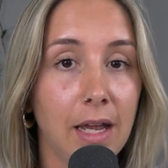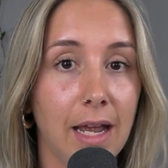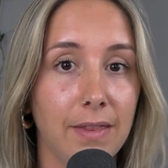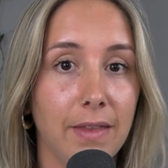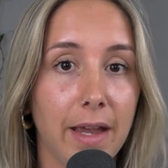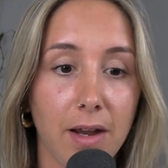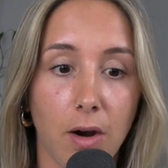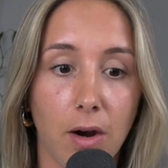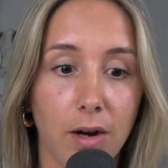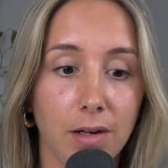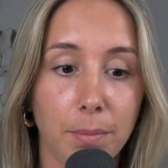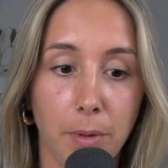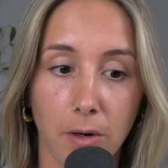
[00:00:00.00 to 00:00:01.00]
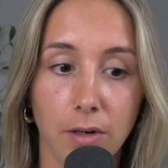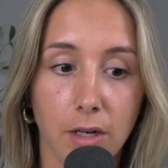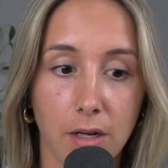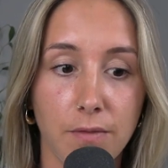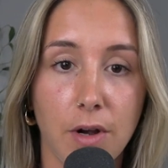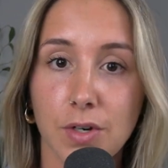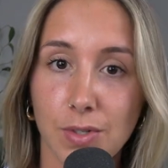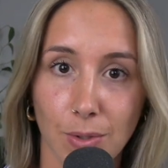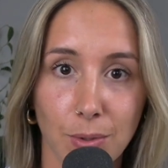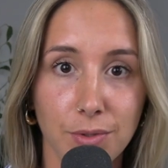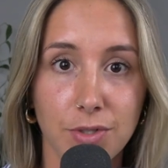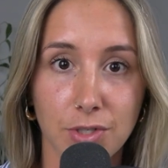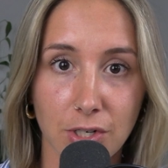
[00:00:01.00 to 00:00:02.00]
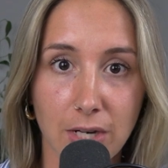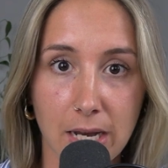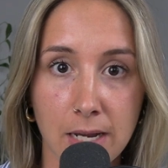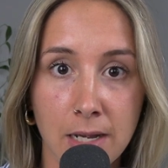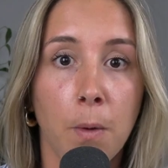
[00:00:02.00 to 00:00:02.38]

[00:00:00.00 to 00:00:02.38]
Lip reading: and they are a part of our soul's journey.